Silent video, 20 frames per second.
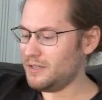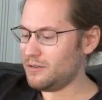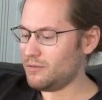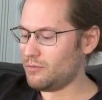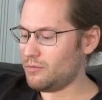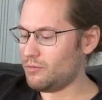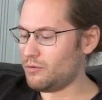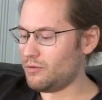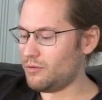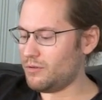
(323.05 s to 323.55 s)

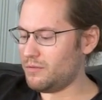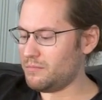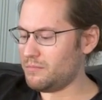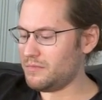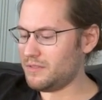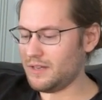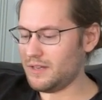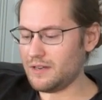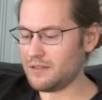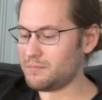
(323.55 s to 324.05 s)
or
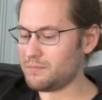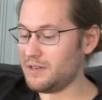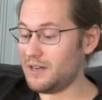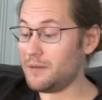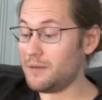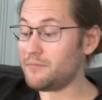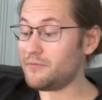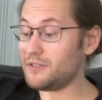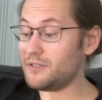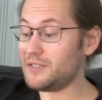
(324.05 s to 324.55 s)
that has been
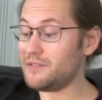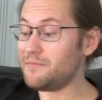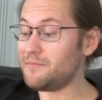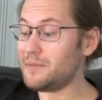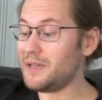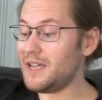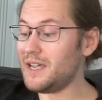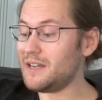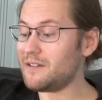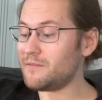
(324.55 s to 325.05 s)
up for
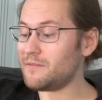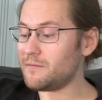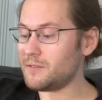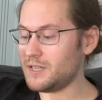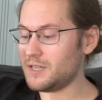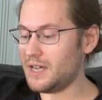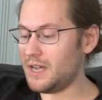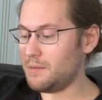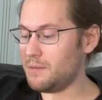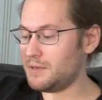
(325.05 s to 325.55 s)
debate for
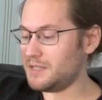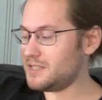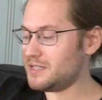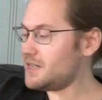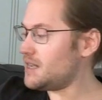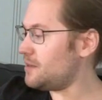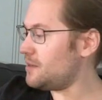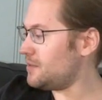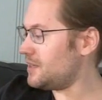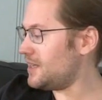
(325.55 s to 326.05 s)
time and
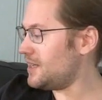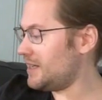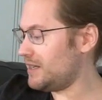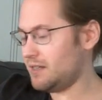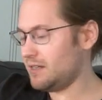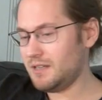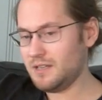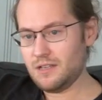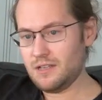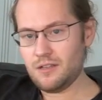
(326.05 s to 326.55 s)
time
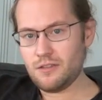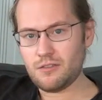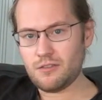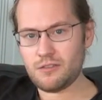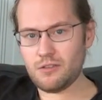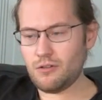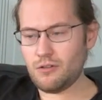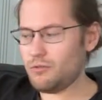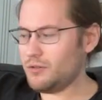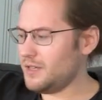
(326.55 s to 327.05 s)
again.
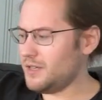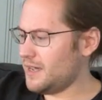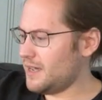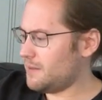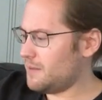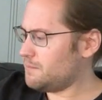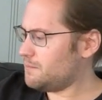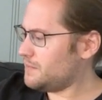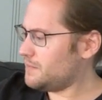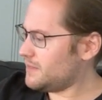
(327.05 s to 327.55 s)
So yeah.